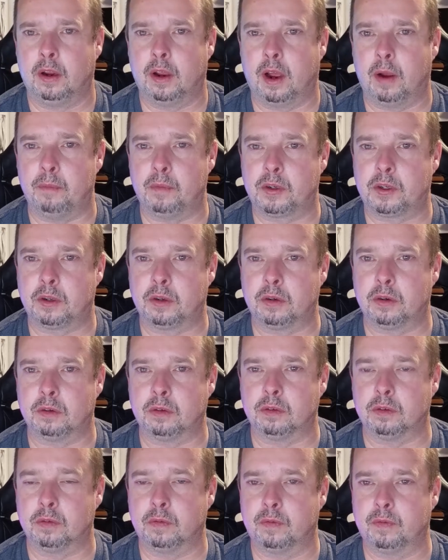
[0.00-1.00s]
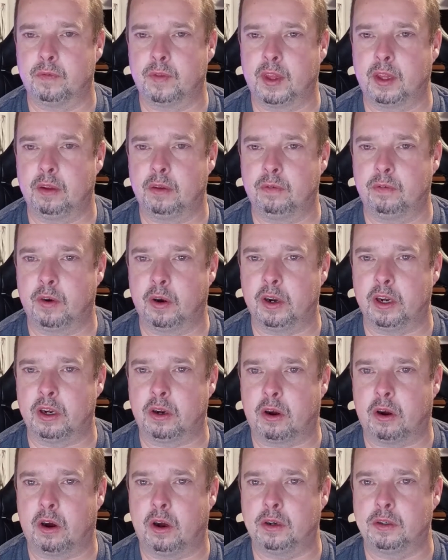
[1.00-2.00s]
I'm still very
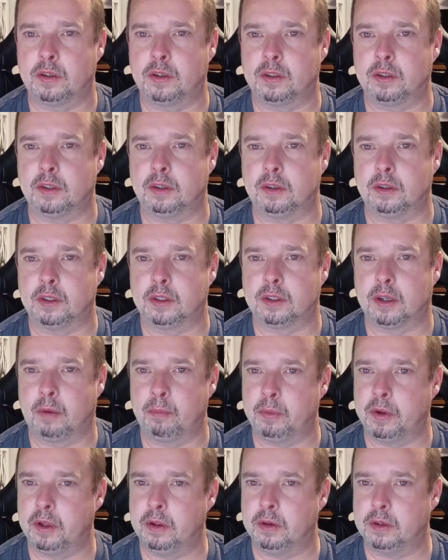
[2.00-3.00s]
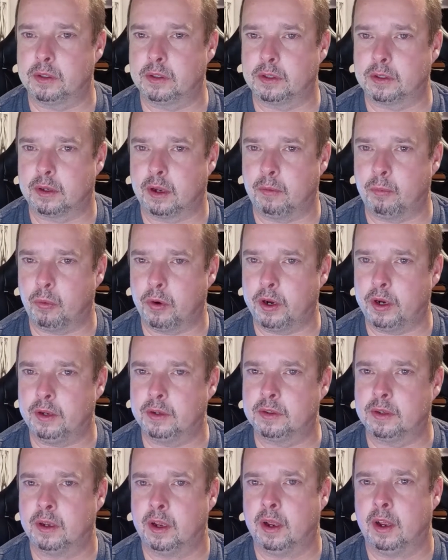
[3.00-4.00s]
cautious in some
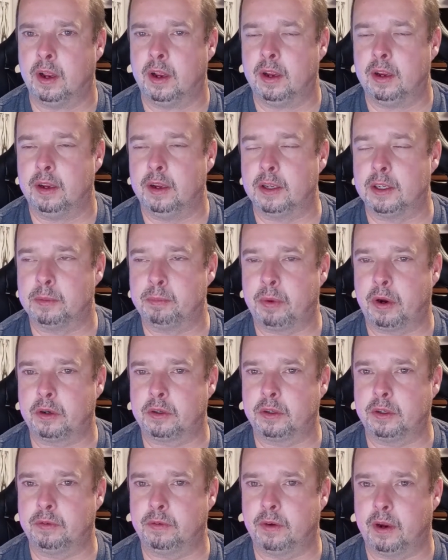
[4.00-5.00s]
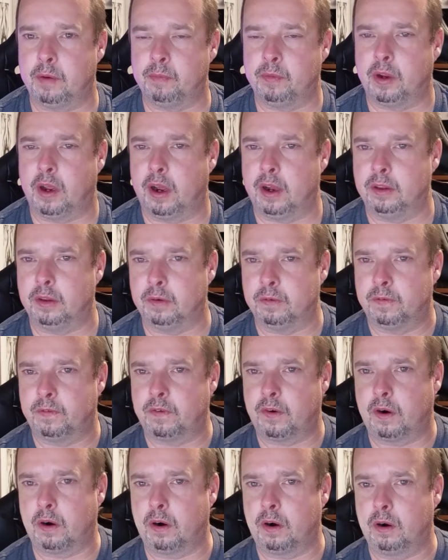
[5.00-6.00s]
ways, especially if I'm on the
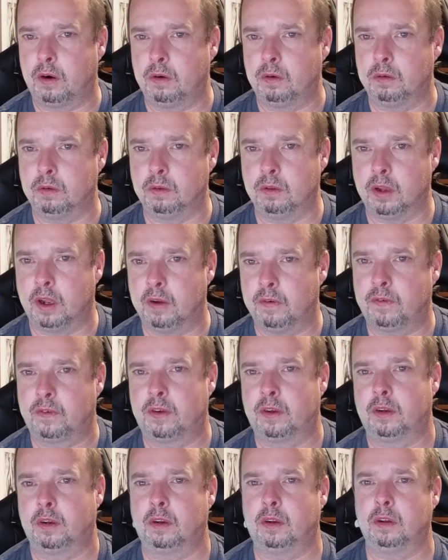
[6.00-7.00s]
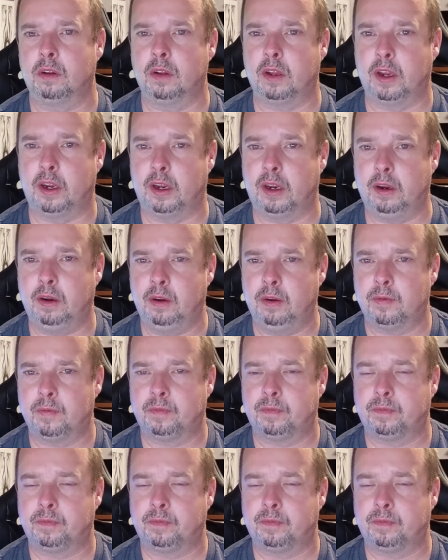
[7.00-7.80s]
far left lane